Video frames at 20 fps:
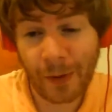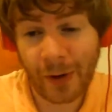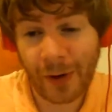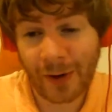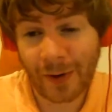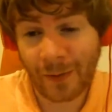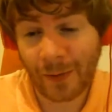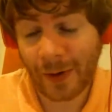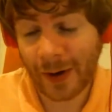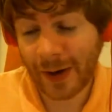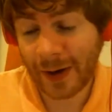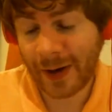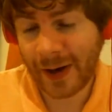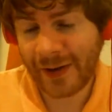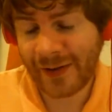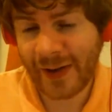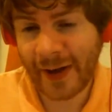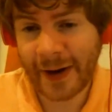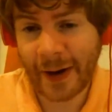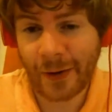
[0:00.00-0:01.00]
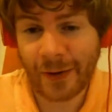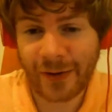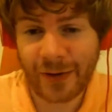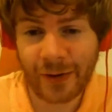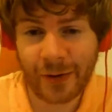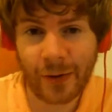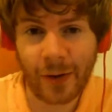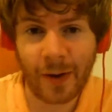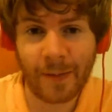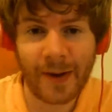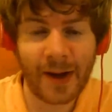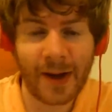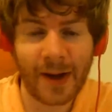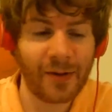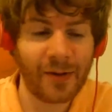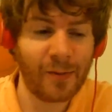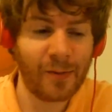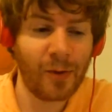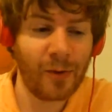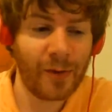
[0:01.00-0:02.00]
Cronenberg when he set out
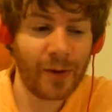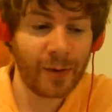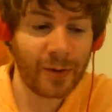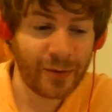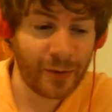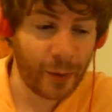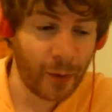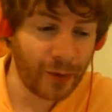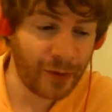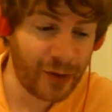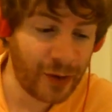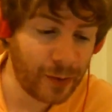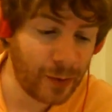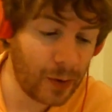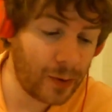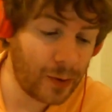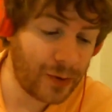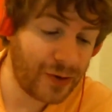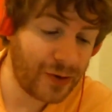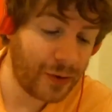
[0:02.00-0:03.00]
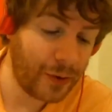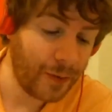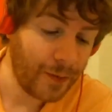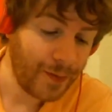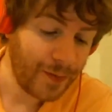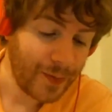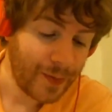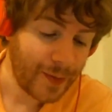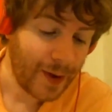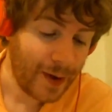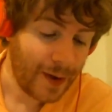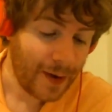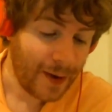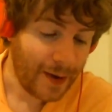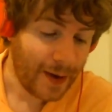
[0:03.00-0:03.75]
to make this movie, which of course he wrote too.